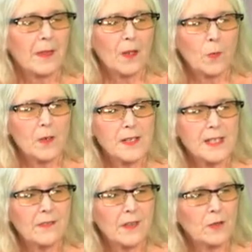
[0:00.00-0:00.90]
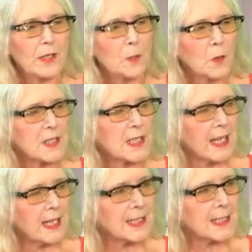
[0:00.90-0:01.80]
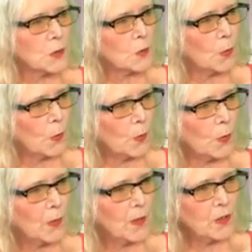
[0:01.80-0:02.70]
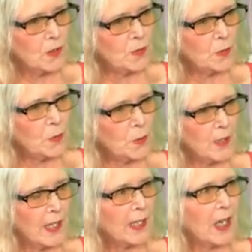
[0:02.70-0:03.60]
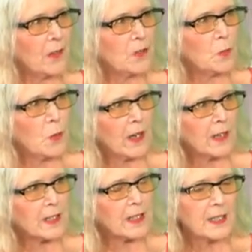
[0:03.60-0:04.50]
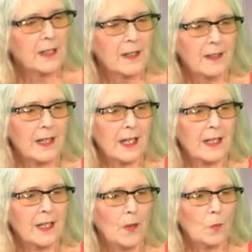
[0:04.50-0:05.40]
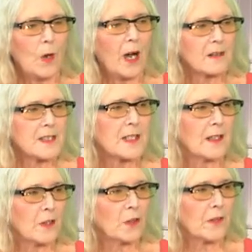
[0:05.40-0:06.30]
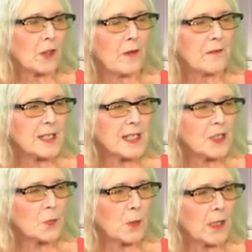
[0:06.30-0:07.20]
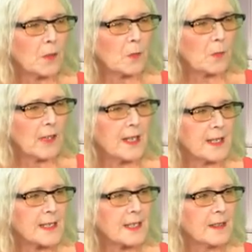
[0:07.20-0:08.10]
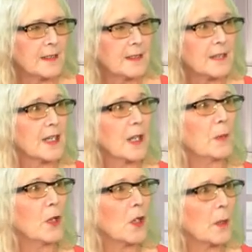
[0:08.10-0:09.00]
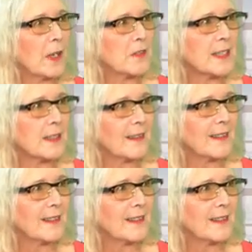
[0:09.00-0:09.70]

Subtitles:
Whereas if I really want to get to know you and how you work, then what I'll start off the conversation with is tell me all about it